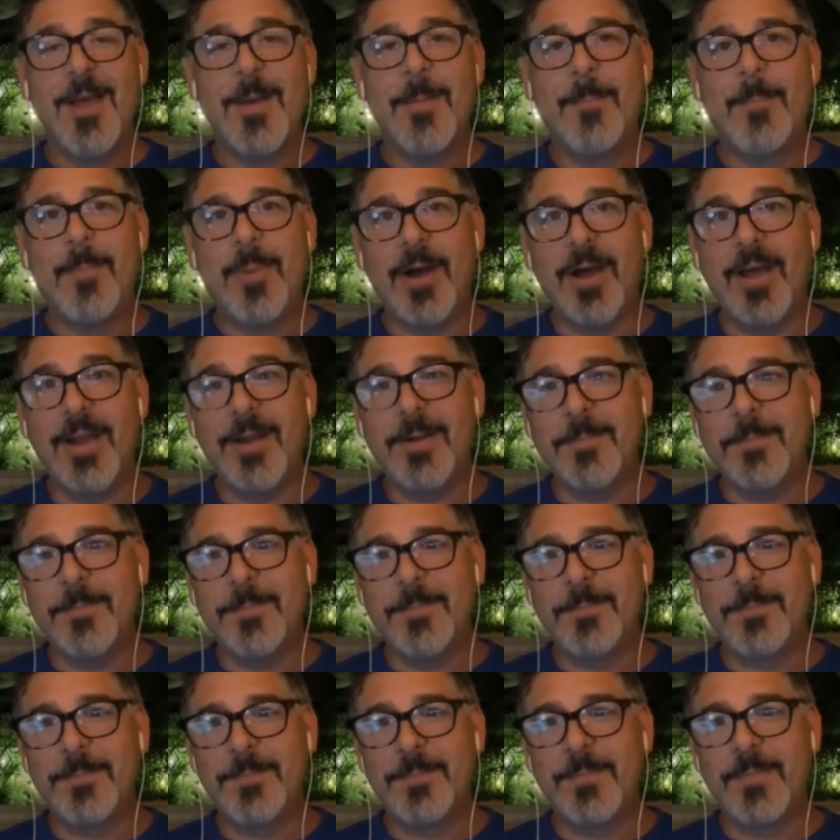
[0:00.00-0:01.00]

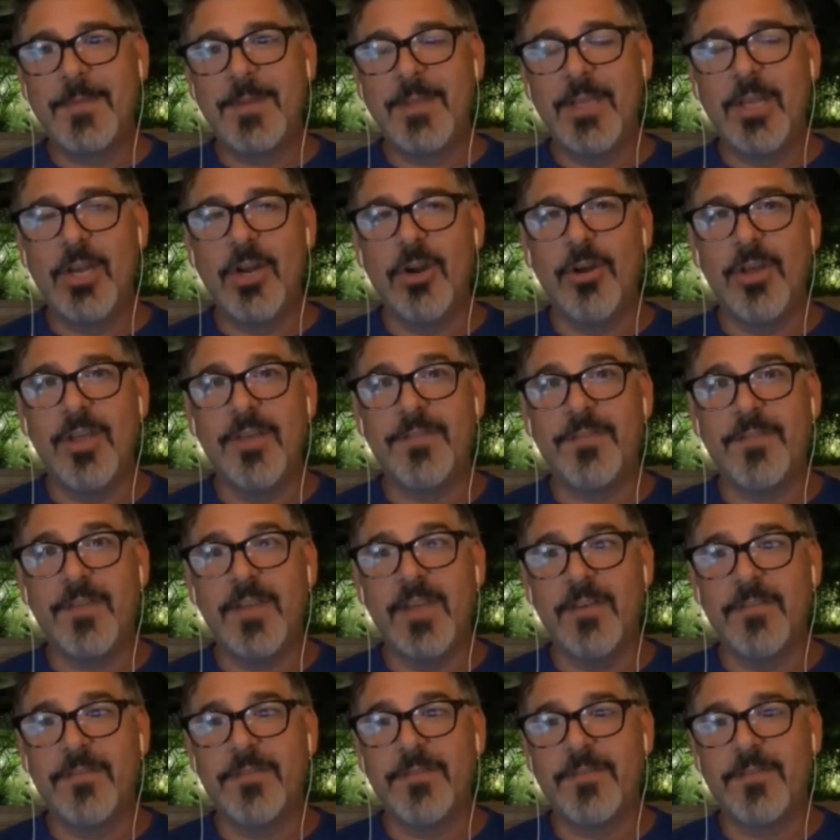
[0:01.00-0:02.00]
But if
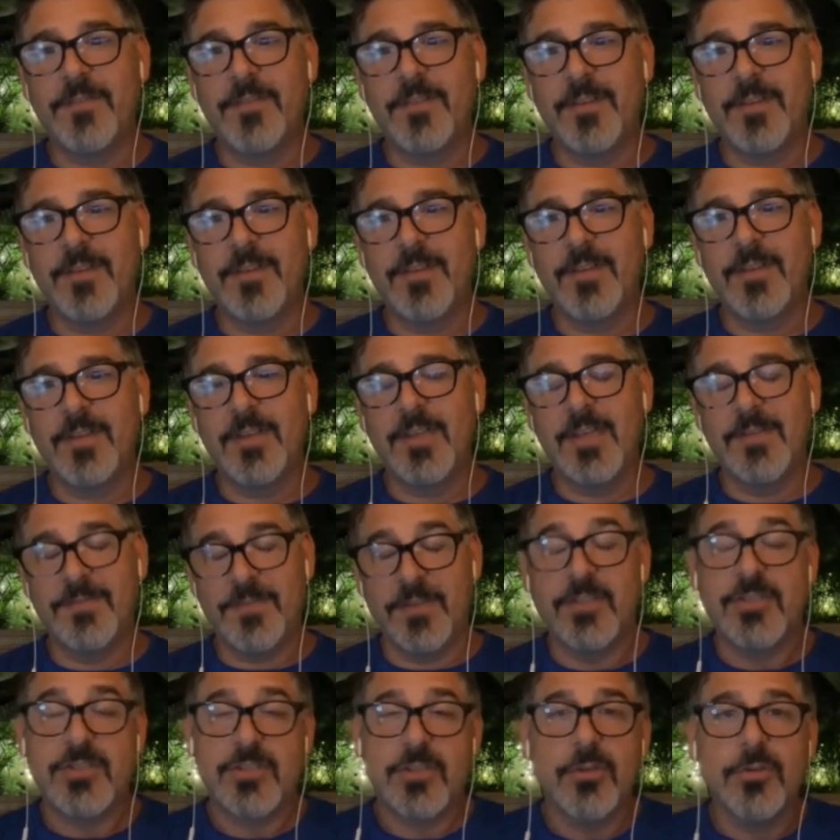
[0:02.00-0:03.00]

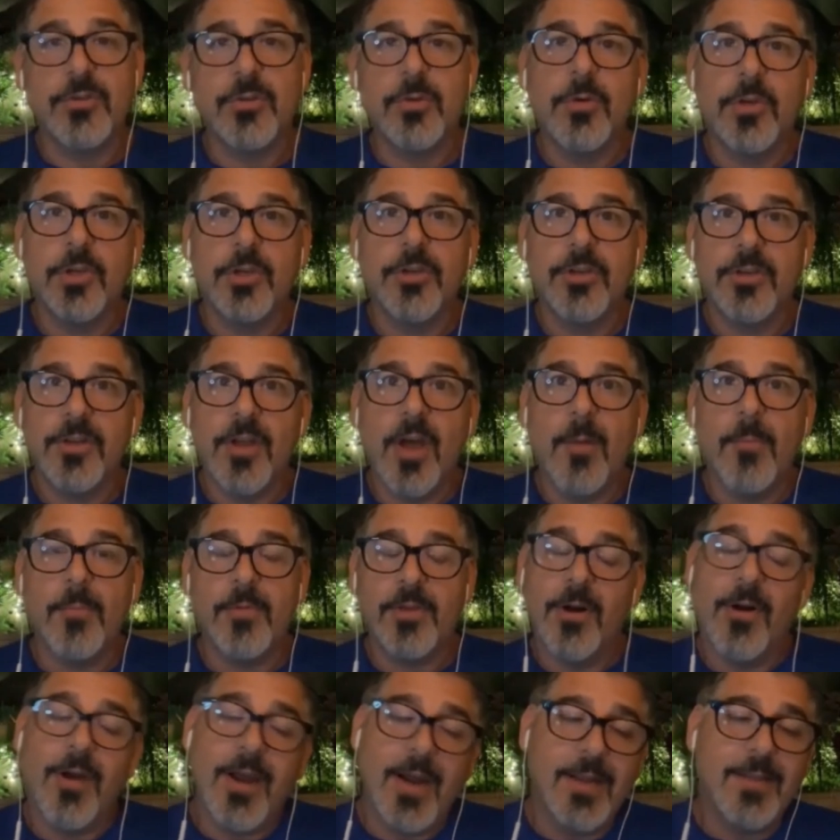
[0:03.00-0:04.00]
he's still doing good
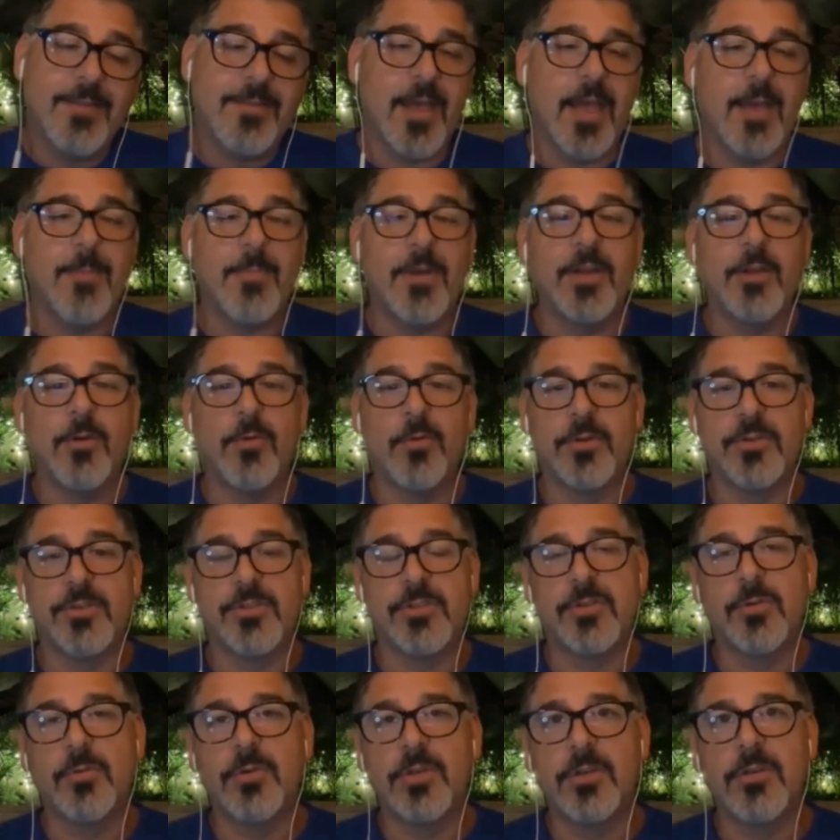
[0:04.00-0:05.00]
anytime anyone is
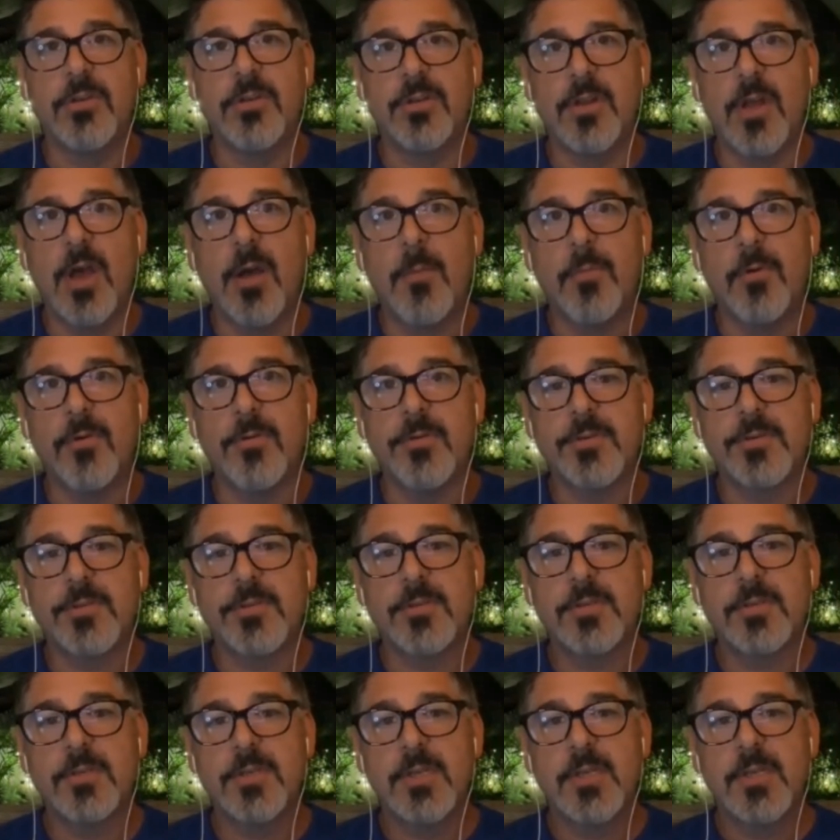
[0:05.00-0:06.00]
doing good numbers